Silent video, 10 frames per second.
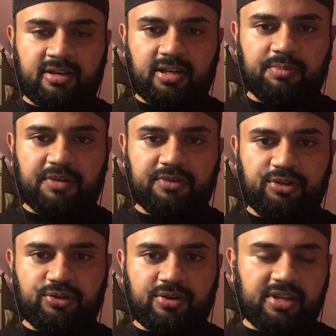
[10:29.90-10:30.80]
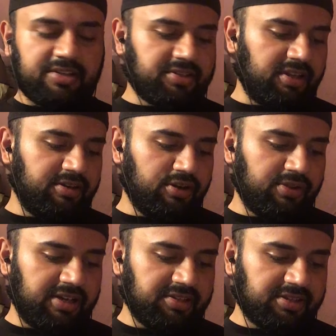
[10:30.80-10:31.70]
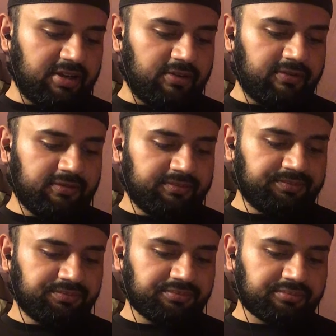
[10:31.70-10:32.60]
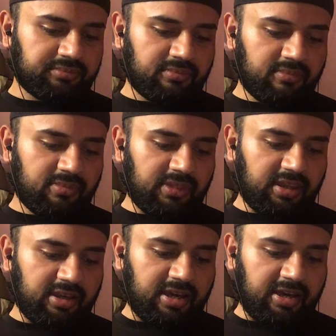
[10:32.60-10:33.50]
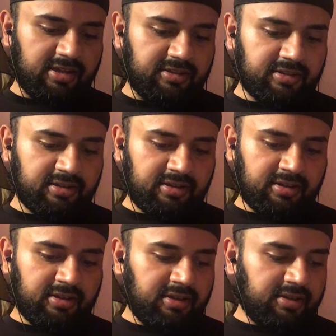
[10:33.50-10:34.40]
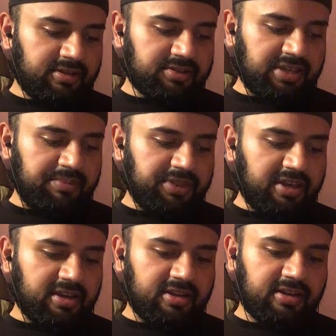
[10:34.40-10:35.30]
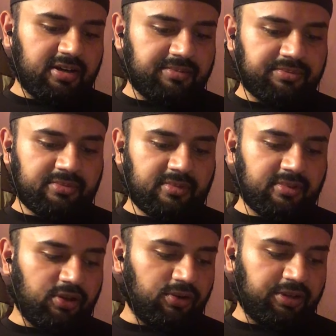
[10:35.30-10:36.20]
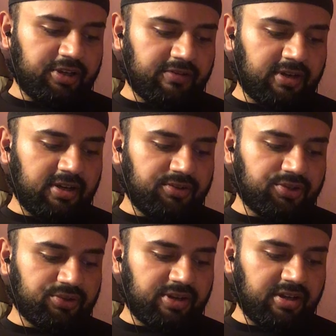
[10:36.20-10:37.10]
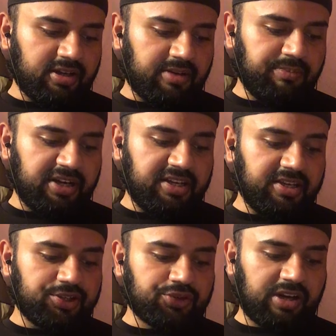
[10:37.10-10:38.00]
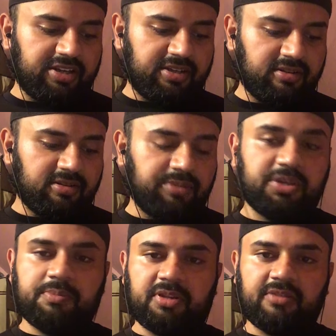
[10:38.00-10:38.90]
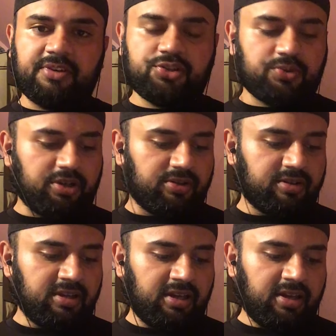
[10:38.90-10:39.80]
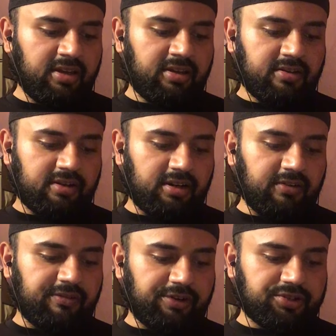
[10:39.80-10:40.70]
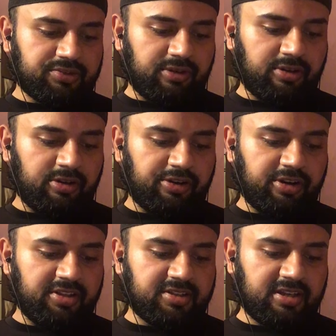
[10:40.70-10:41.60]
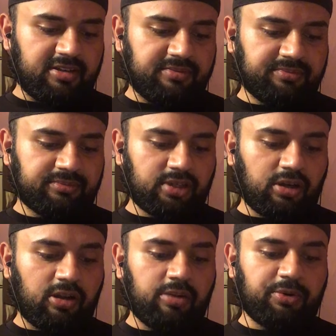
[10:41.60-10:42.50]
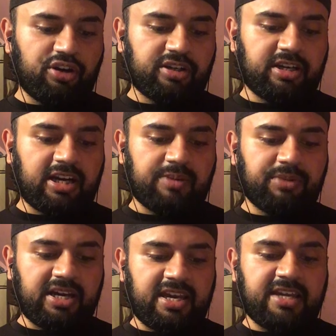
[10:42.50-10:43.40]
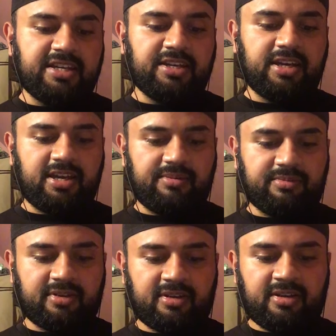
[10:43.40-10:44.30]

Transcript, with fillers: above the door that said, know thyself. And same thing in um, the Holy Quran, Surah uh, Bani Israel, the people of Israel, uh, verse one hundred ten. Call upon God by any name.